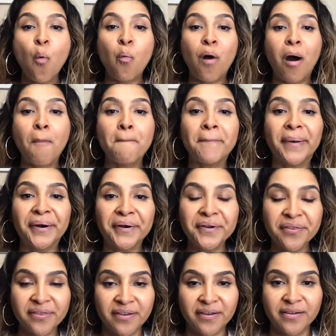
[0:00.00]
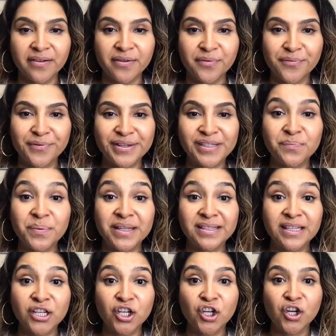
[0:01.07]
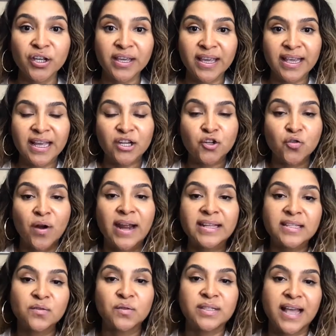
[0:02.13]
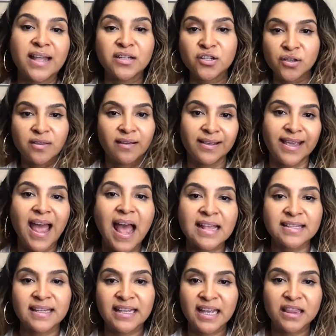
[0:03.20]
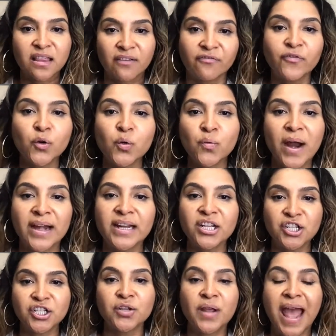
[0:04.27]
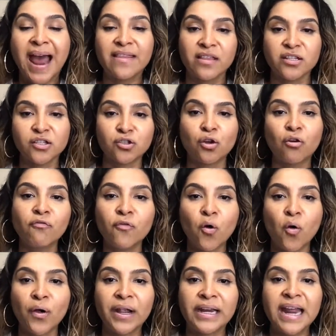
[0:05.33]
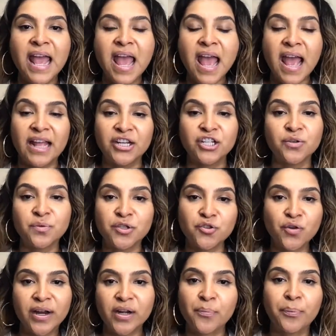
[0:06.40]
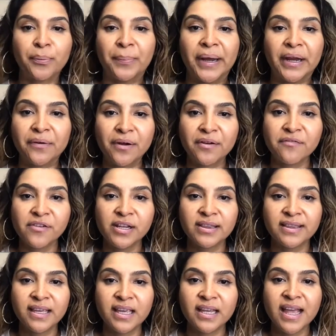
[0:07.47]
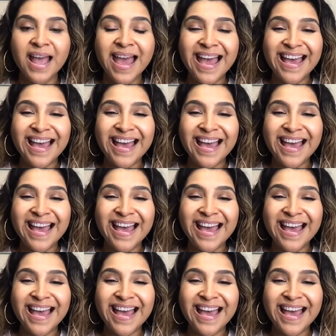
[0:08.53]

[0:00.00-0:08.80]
while Martha was busy cooking and trying to tend to the gas and get the food ready. And she had the stove going and she was trying to prepare everything.